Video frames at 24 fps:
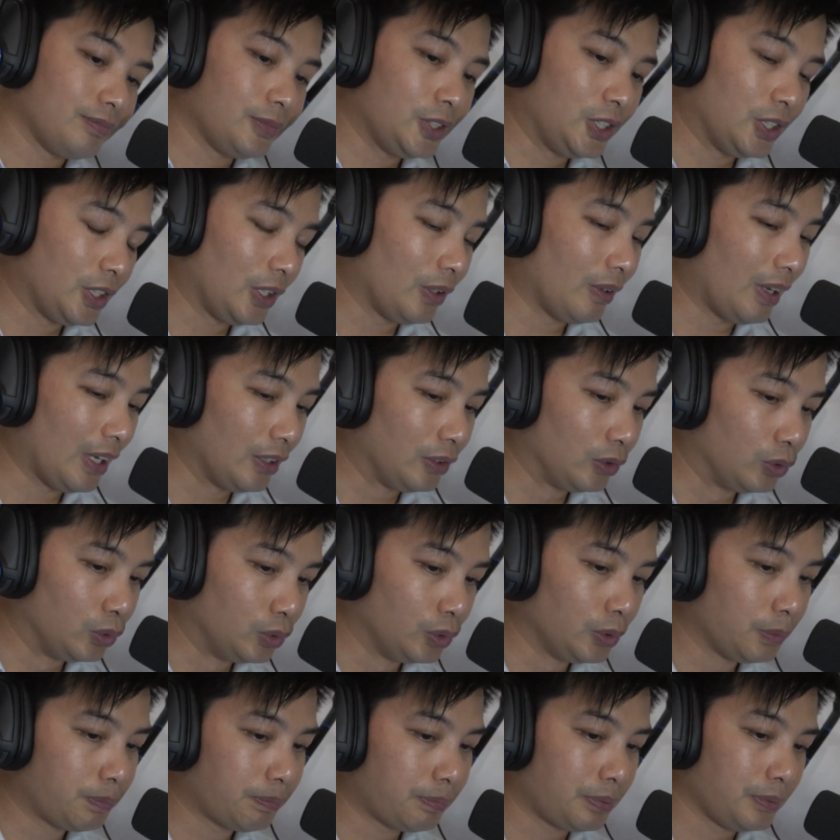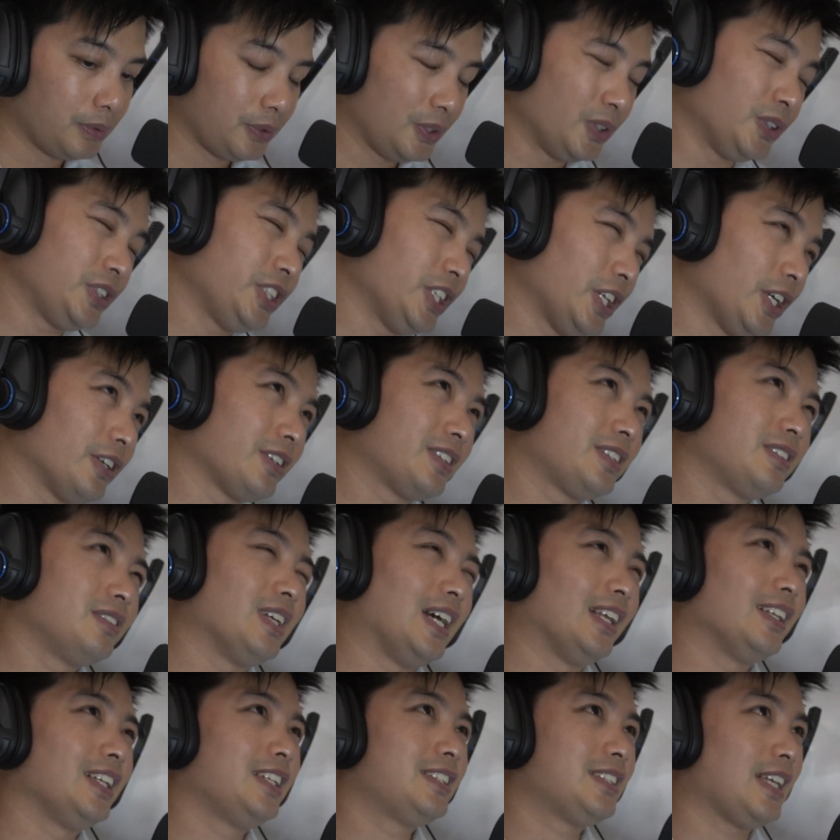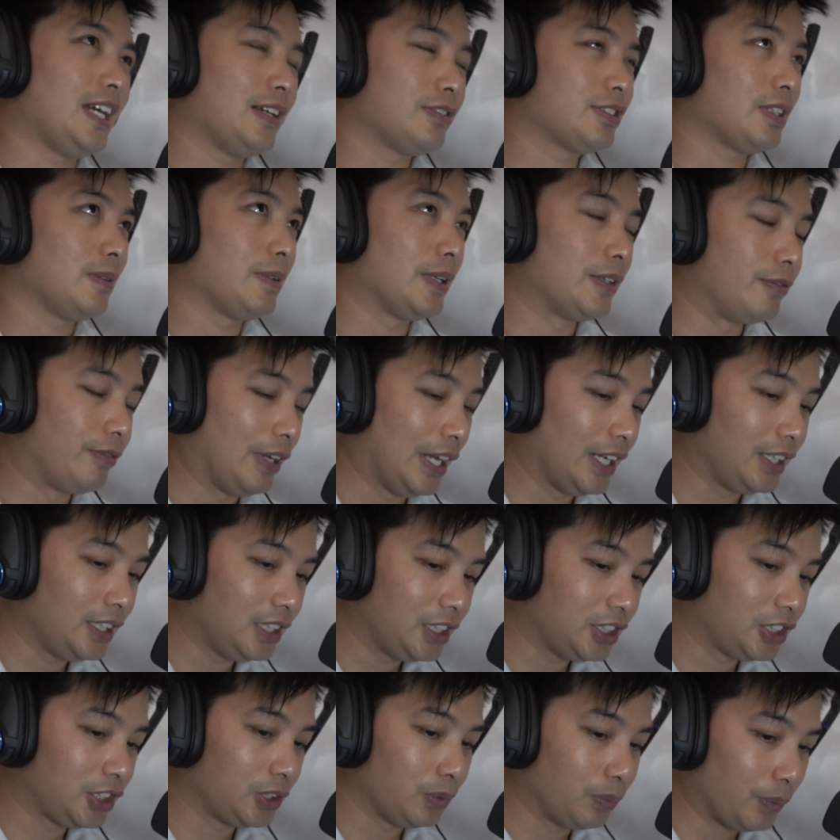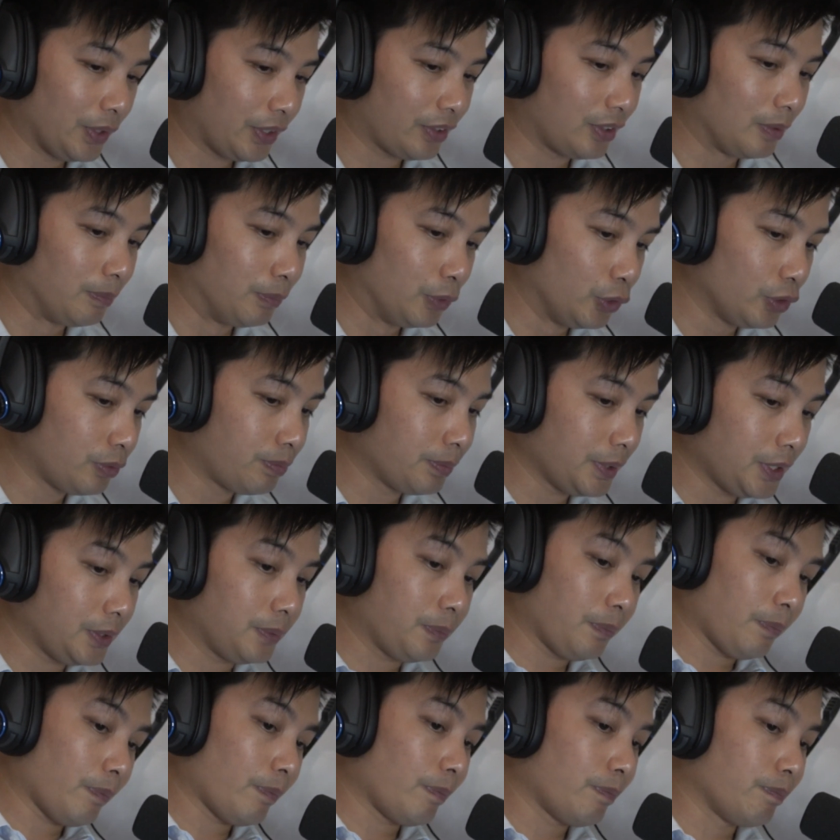a loop, at least have some advantage with the movement,